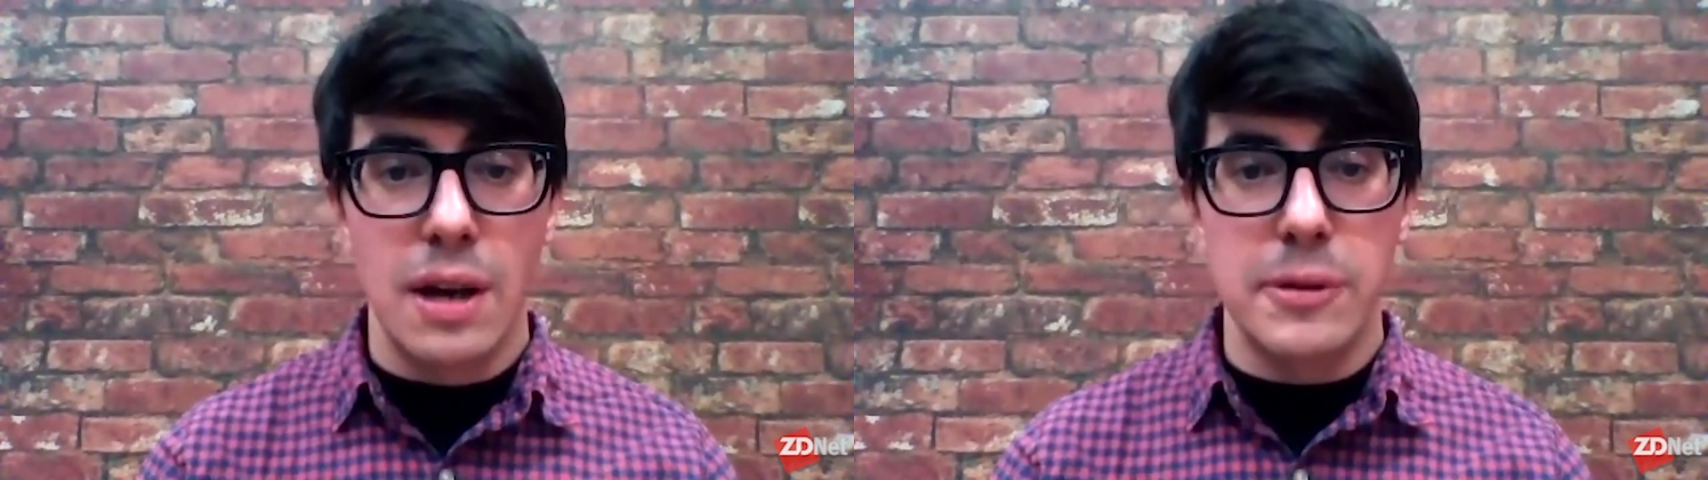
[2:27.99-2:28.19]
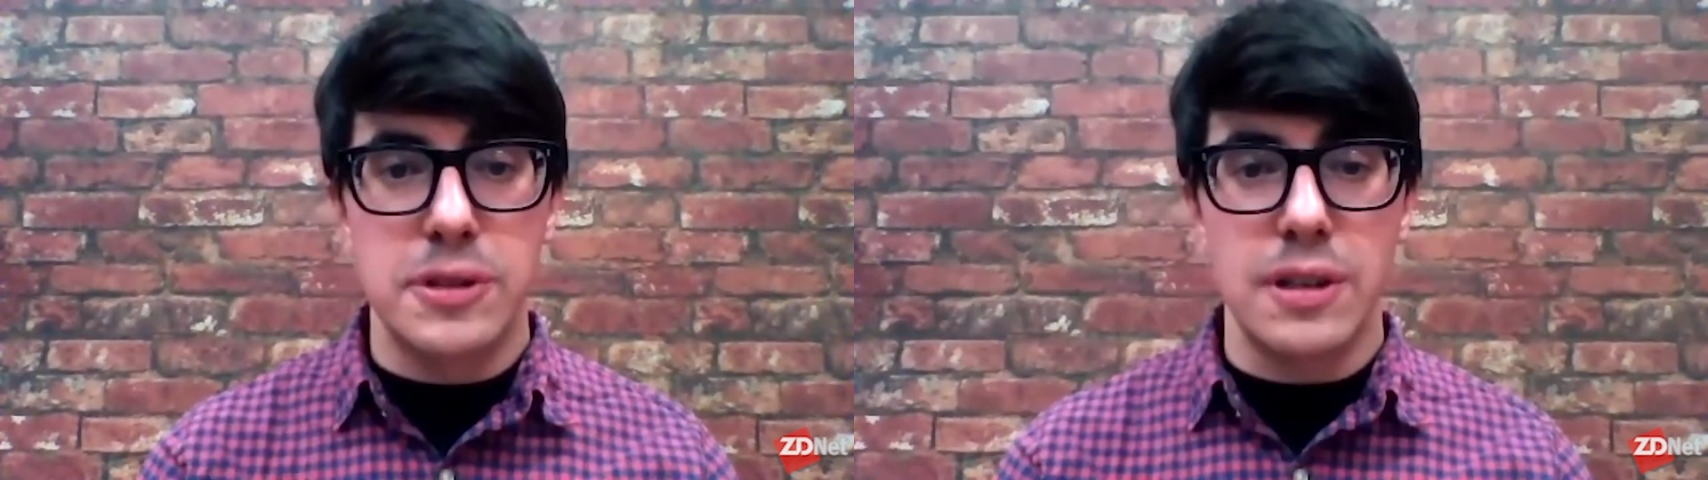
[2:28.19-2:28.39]

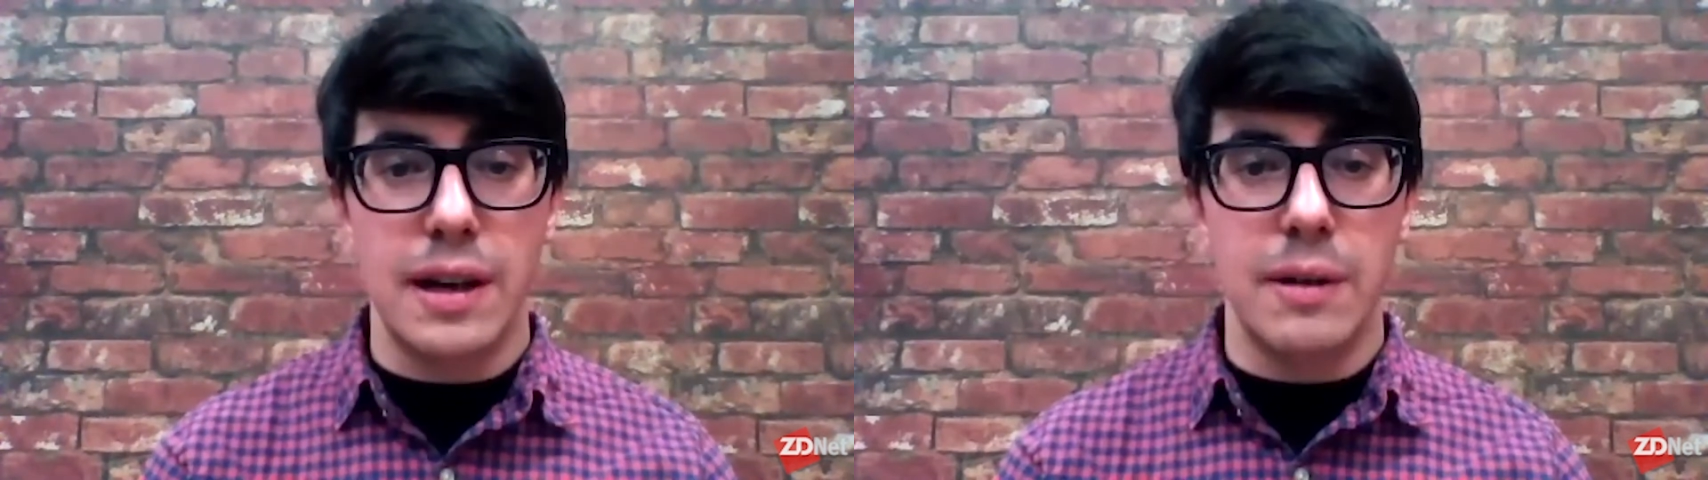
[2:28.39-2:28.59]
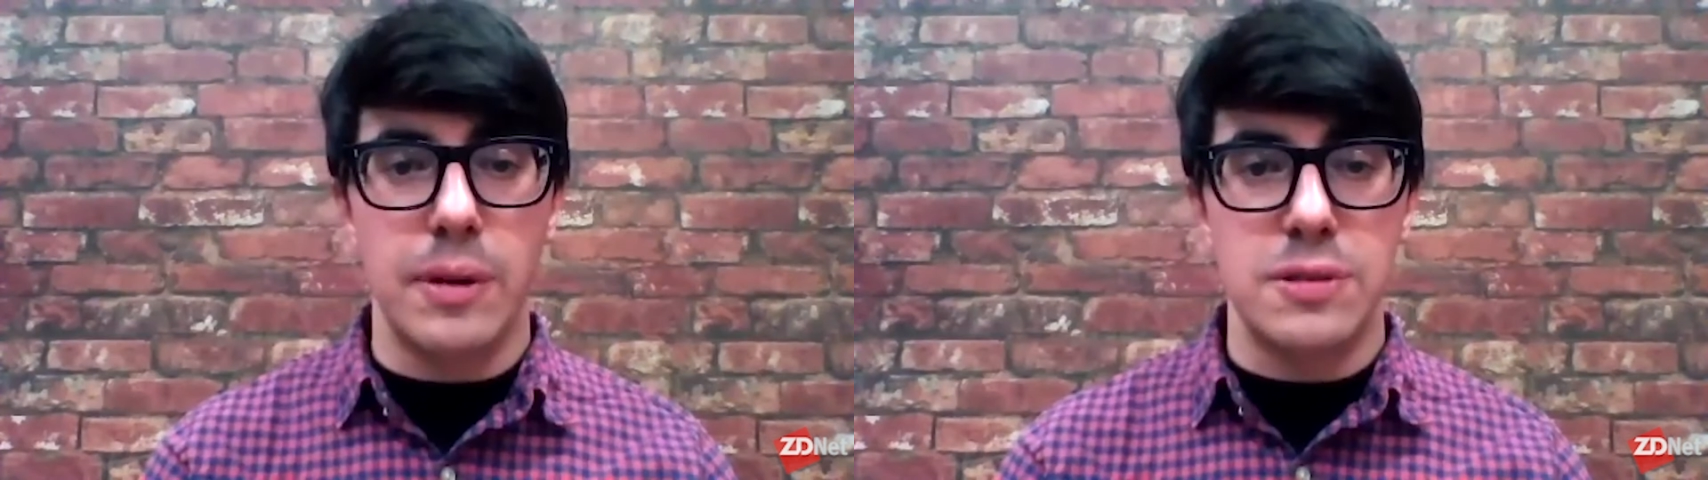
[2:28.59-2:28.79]
which,
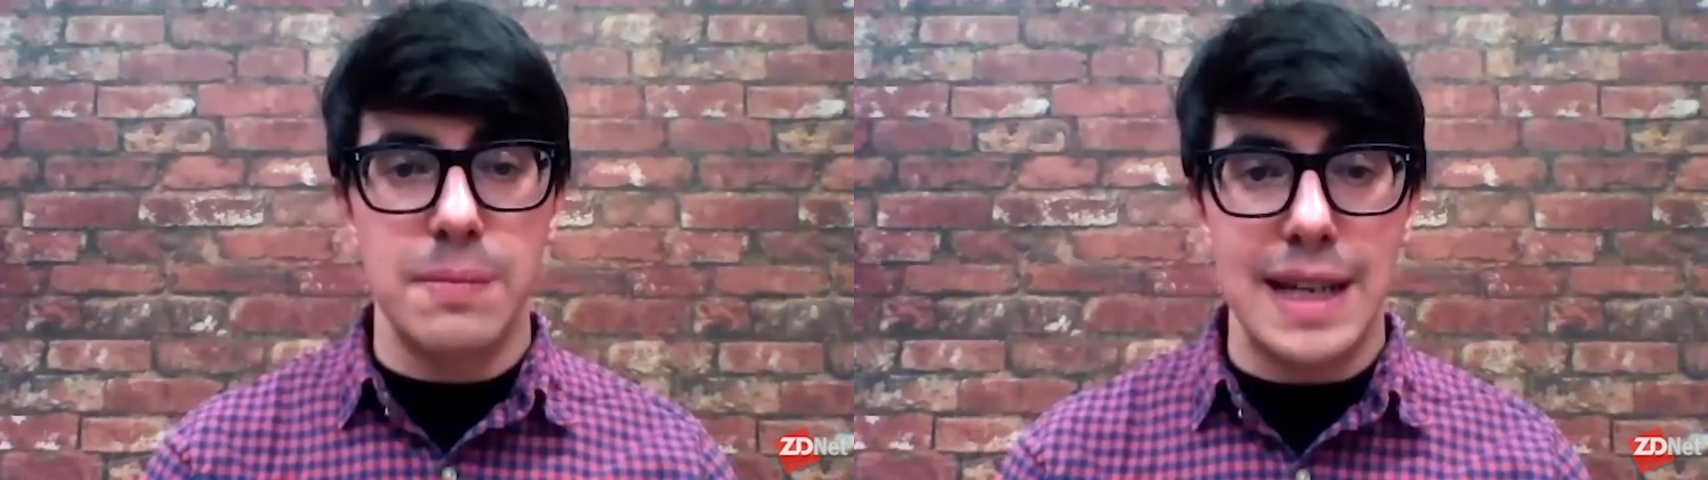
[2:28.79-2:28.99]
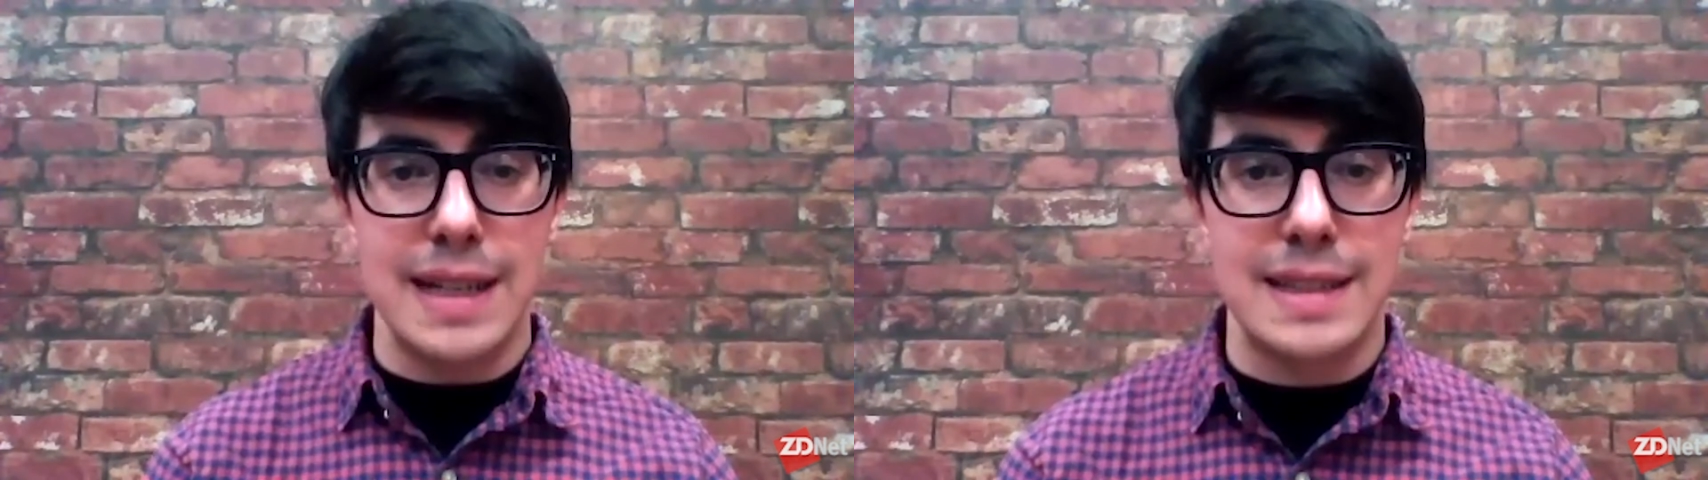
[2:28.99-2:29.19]
uh, which
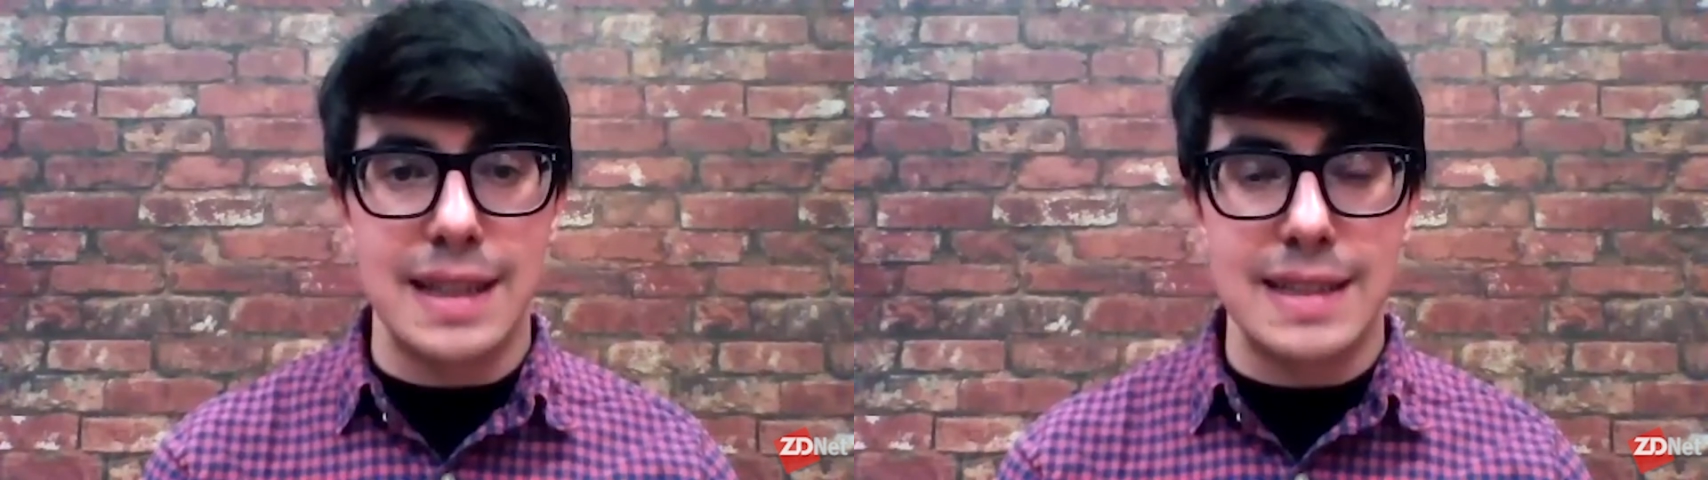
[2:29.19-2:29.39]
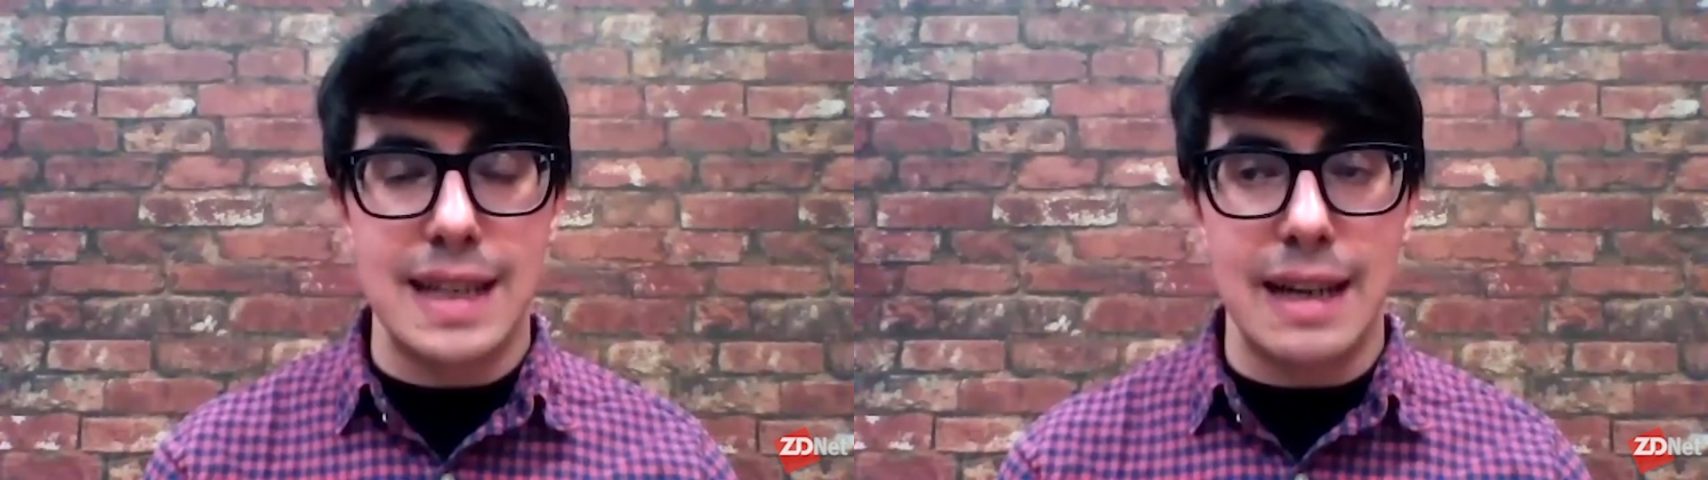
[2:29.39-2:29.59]
means
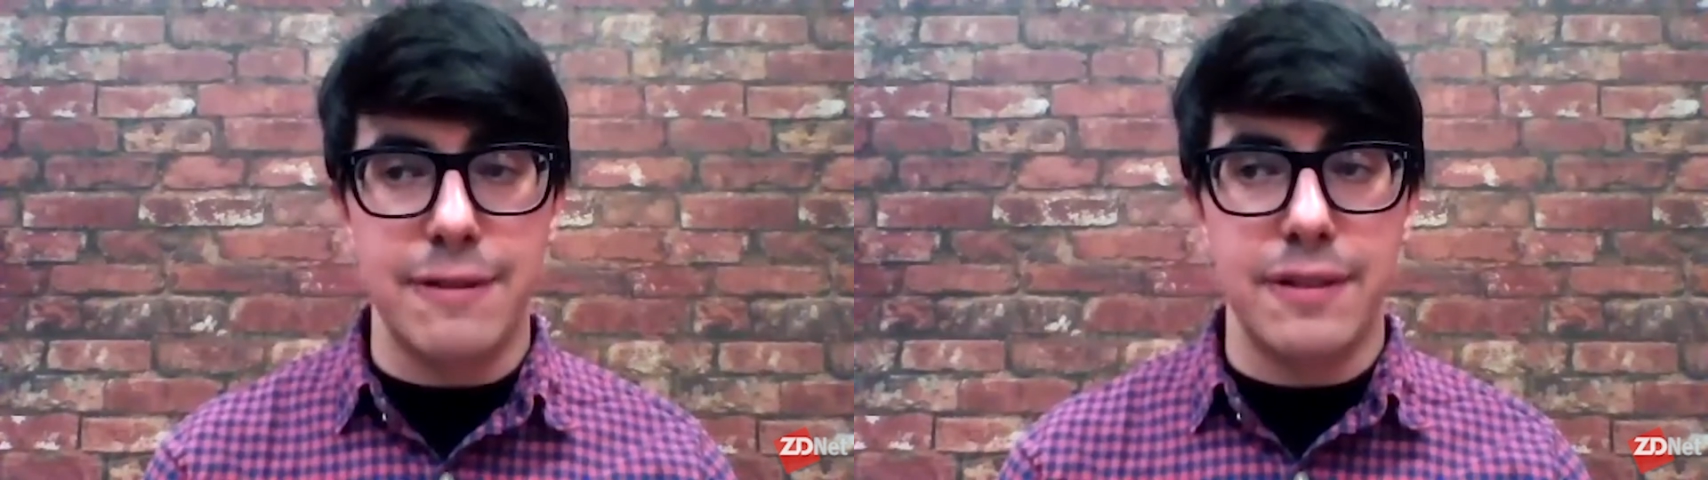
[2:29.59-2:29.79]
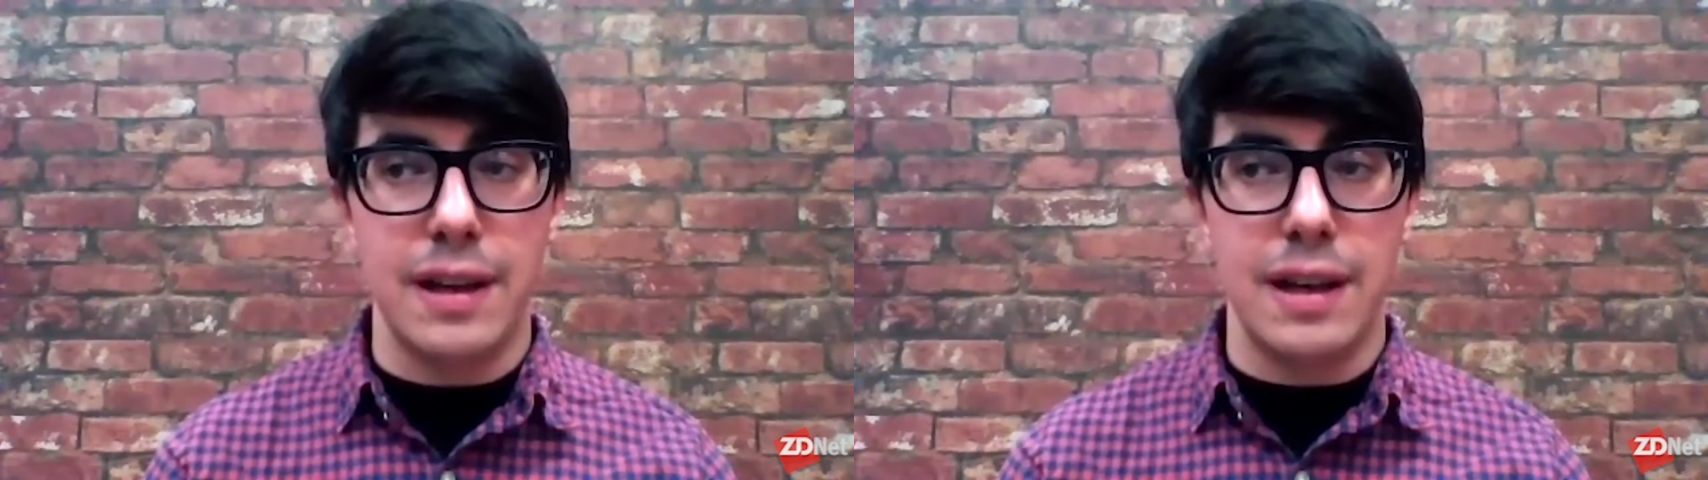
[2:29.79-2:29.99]
that
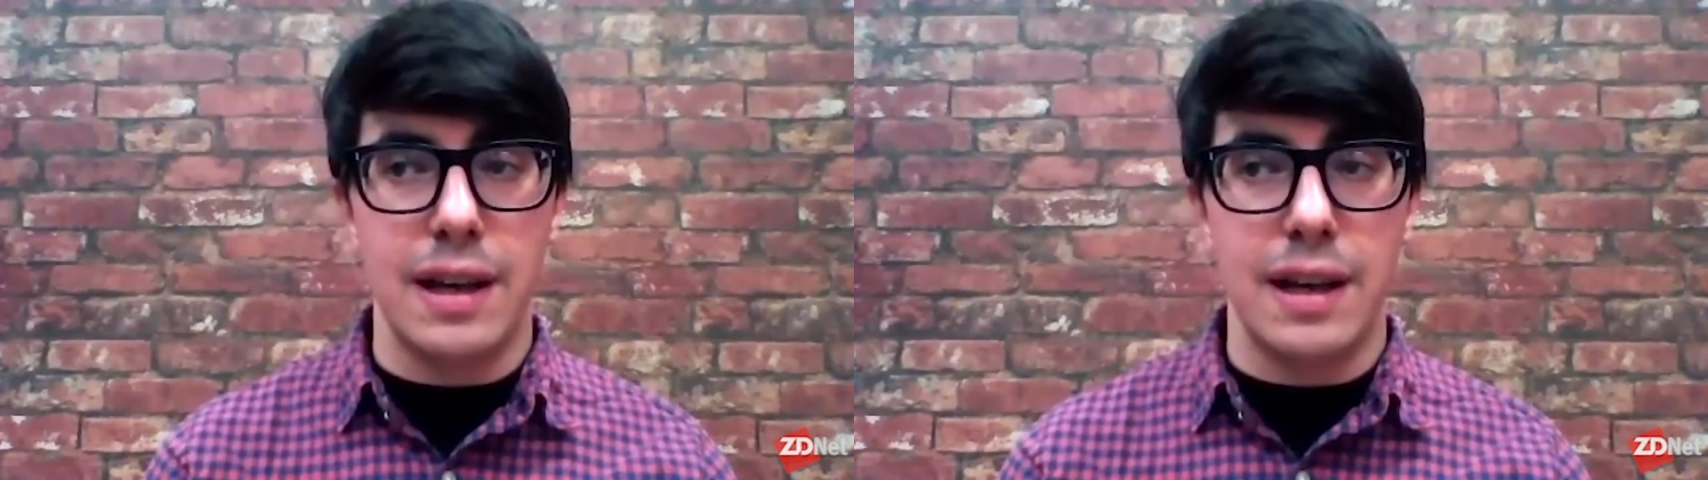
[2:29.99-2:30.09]
if,